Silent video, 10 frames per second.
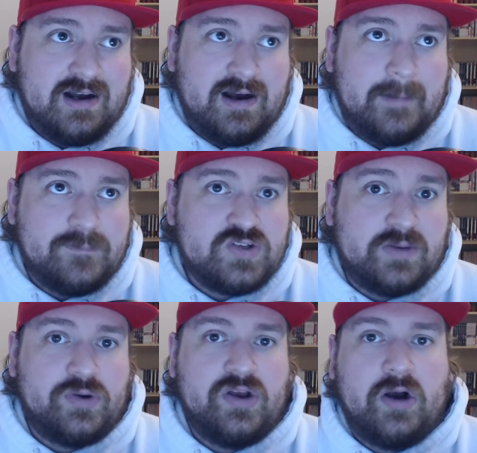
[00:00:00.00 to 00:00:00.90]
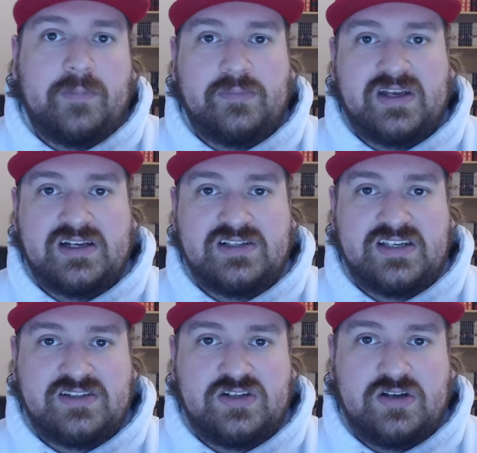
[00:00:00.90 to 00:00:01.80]
So I'm really hoping we get a
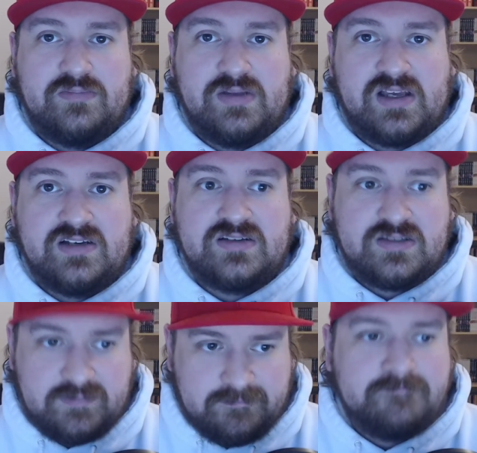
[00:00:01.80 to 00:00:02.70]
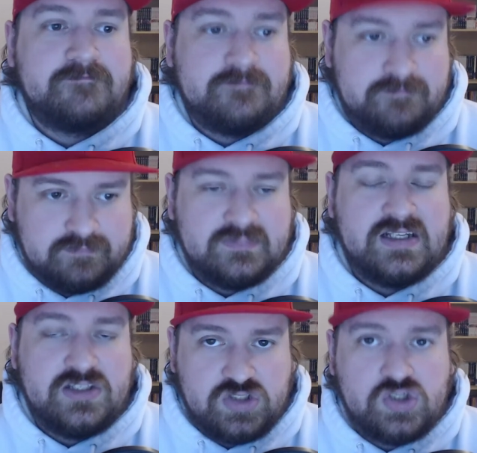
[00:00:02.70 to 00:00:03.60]
season 2, because
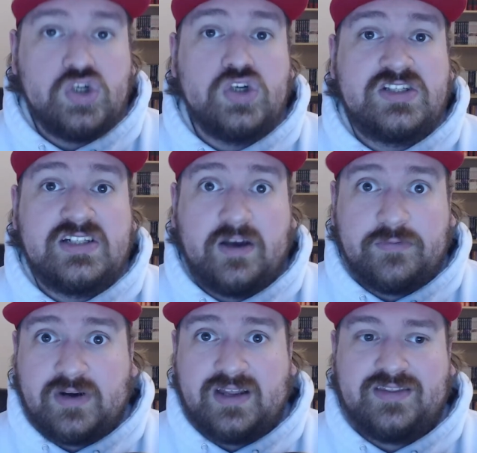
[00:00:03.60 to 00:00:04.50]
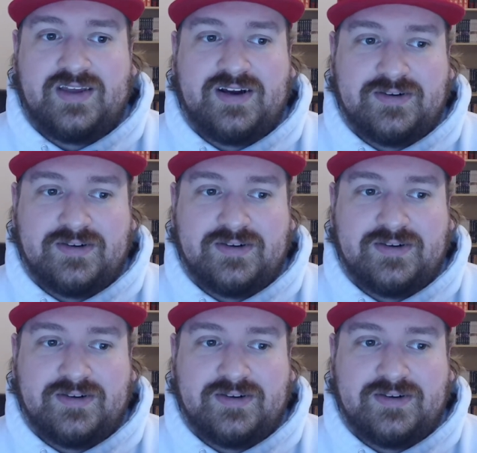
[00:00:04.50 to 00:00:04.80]
it's good stuff right there.